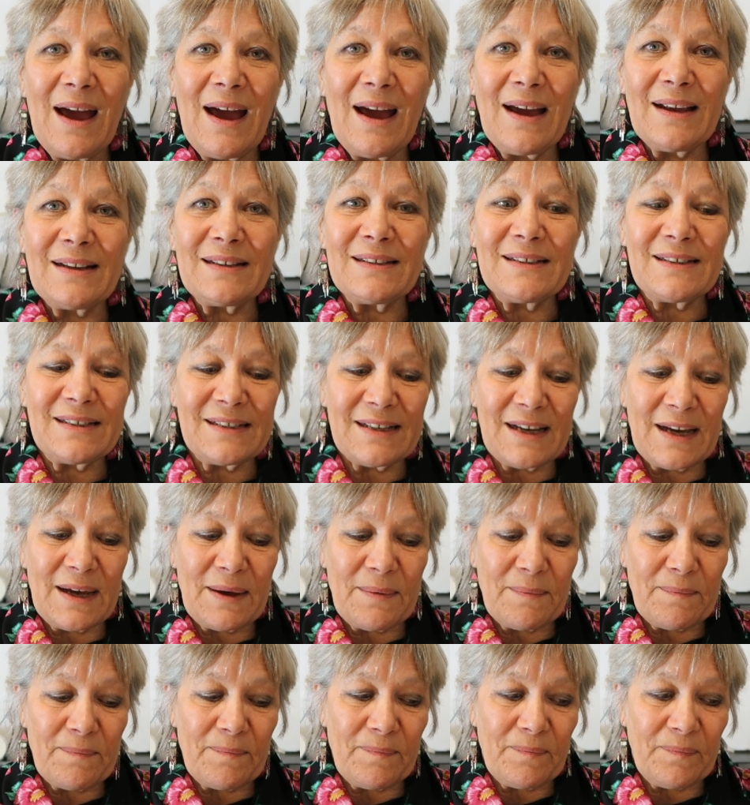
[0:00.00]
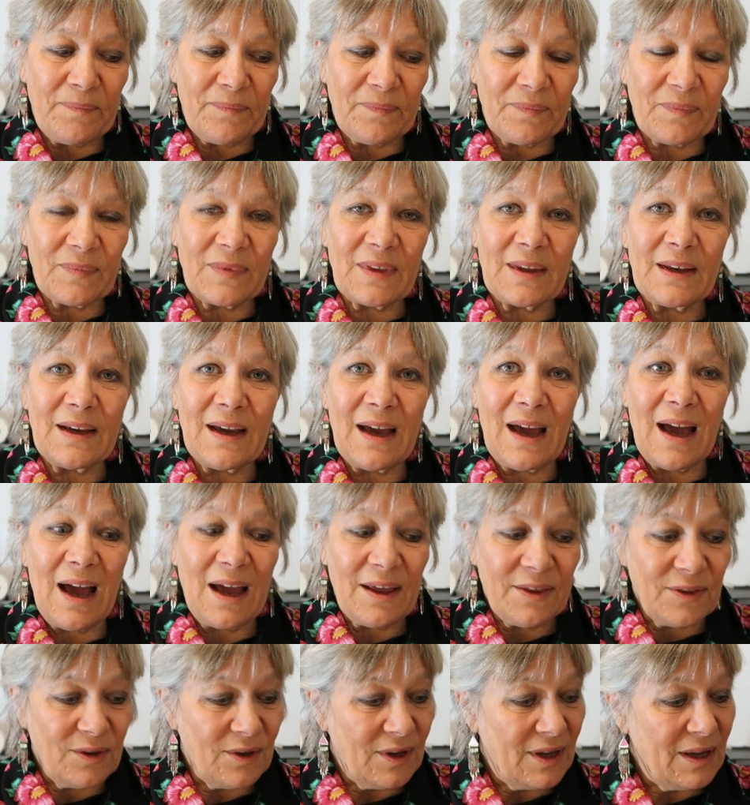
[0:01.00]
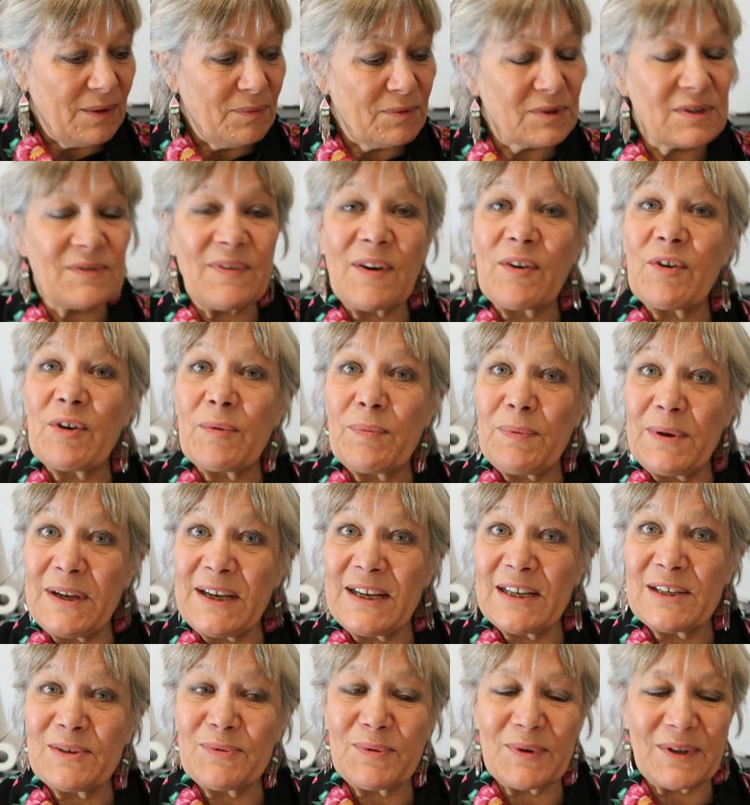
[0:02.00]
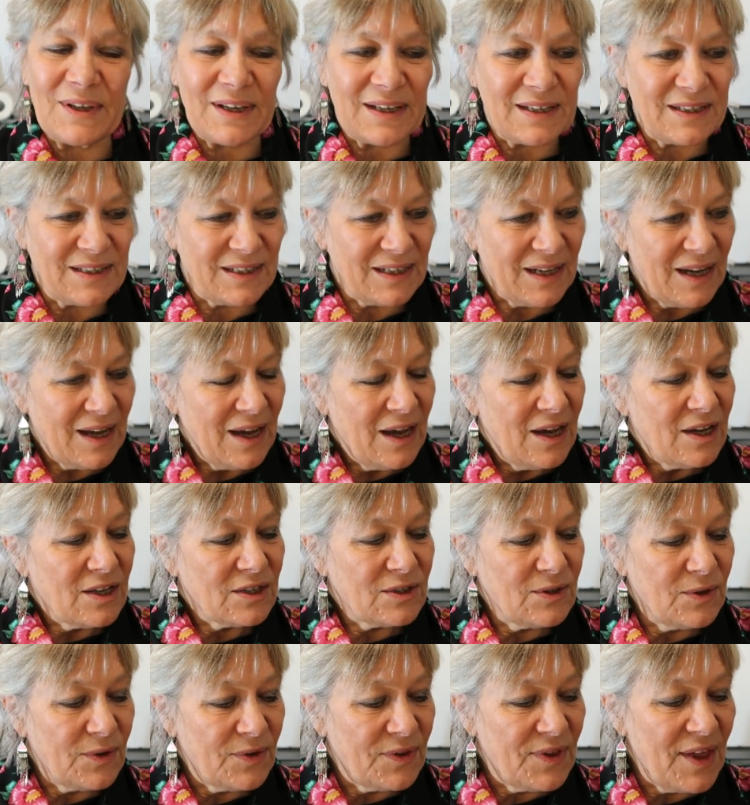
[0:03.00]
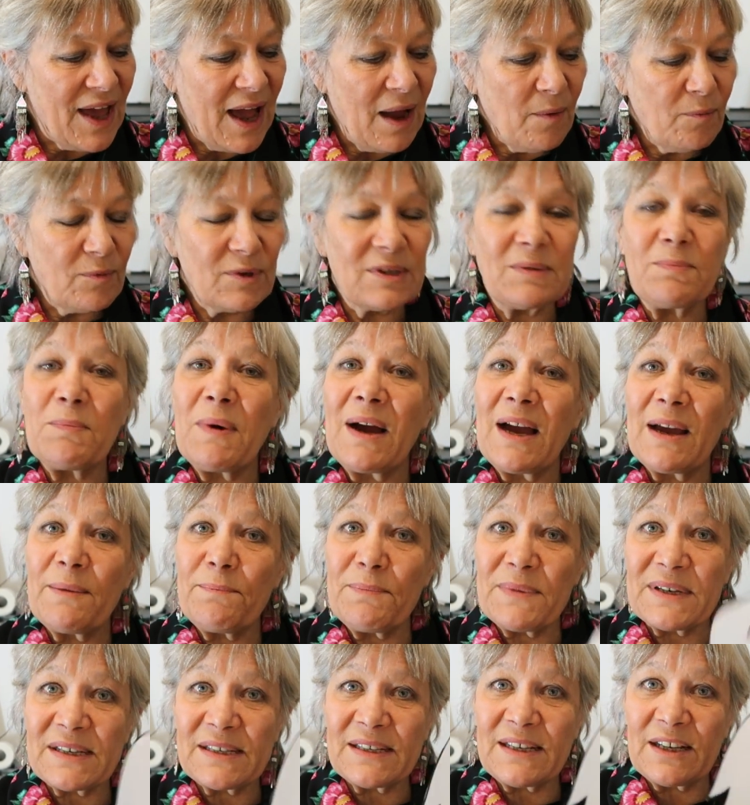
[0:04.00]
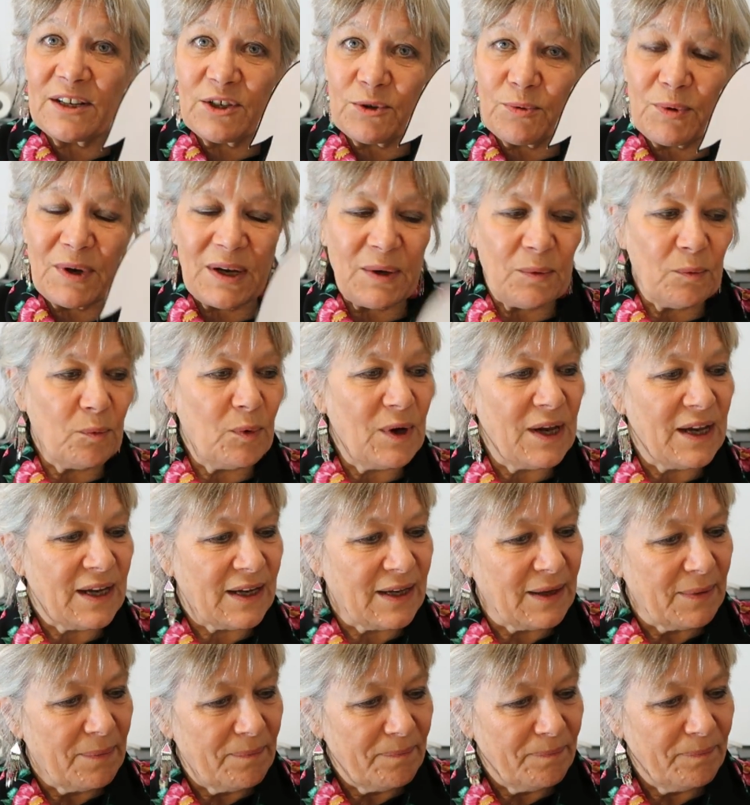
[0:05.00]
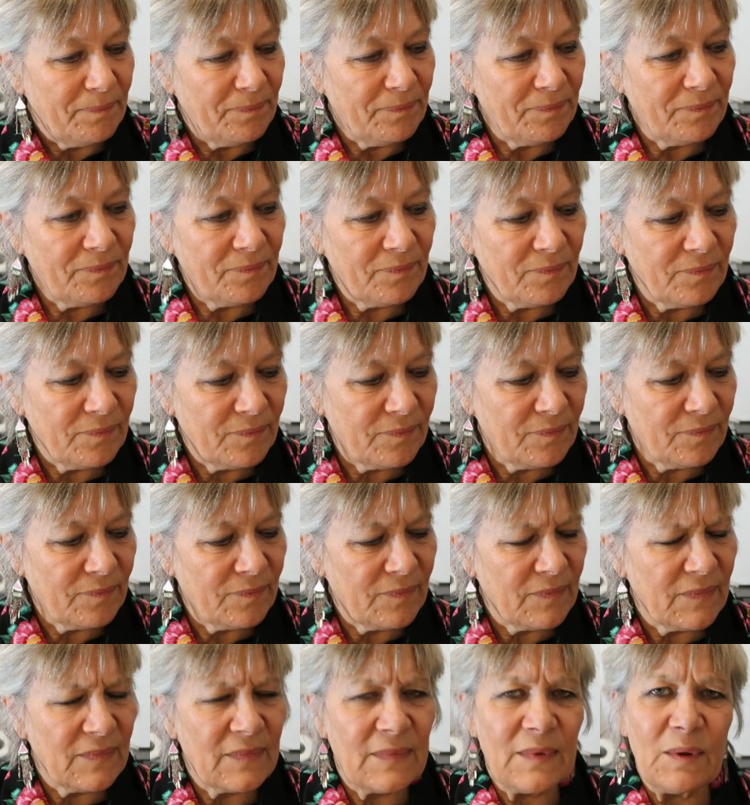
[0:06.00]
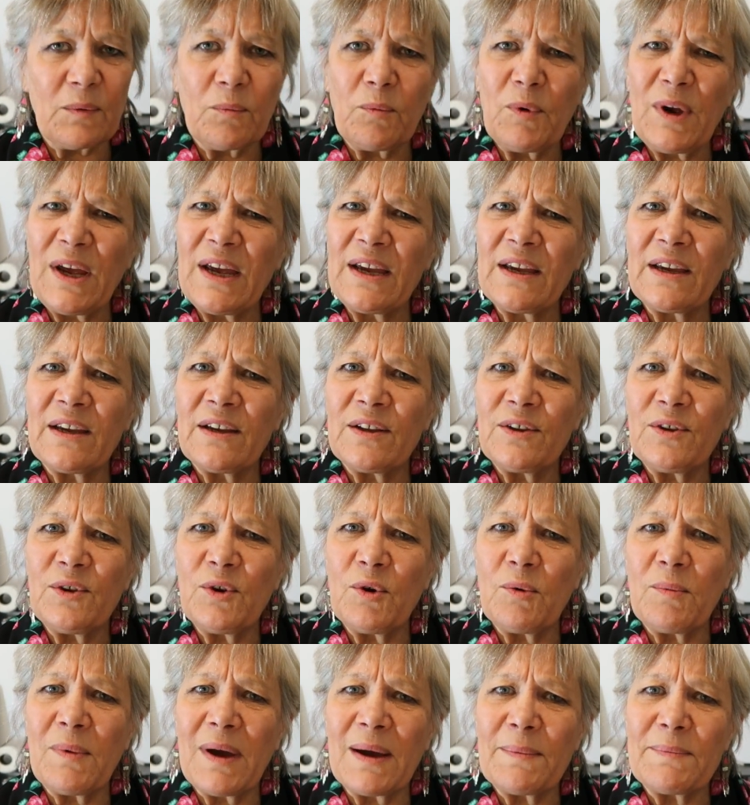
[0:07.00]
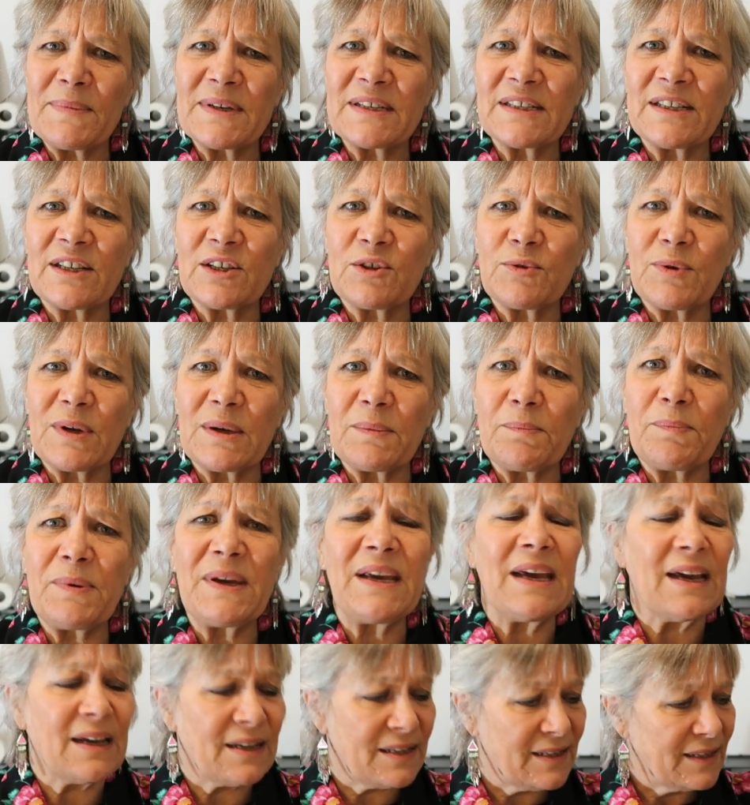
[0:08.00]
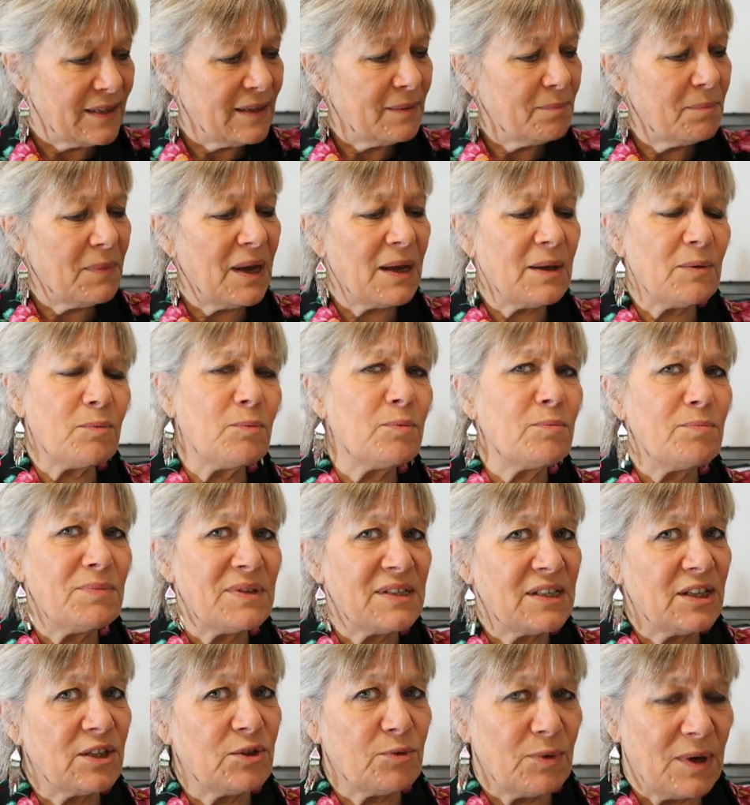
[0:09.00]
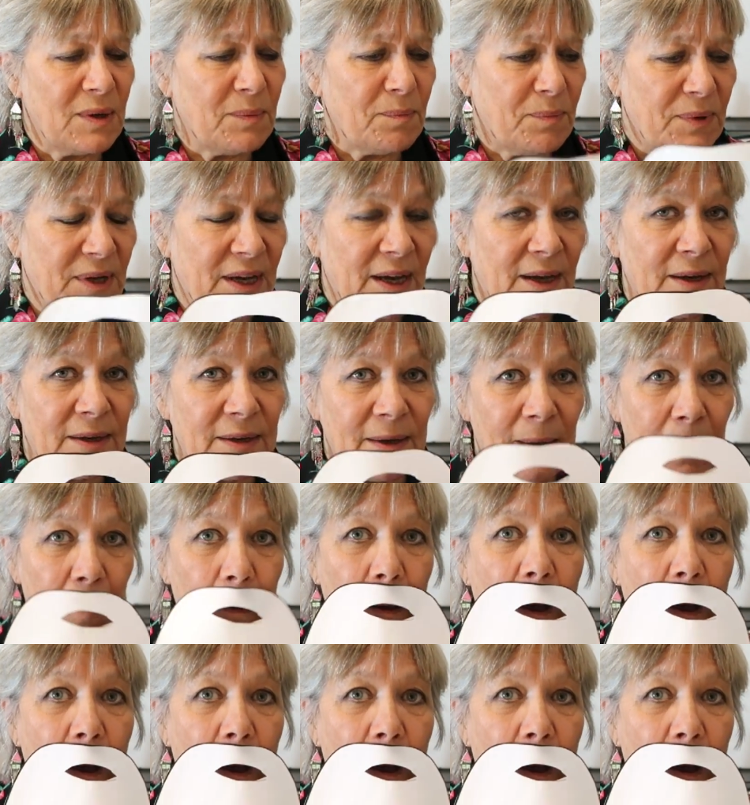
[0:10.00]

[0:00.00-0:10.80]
And I thought he was very pleased with it. So that was my Mr. Twit wig. Wig? No, my Mr. Twit beard. My Mr. Twit beard.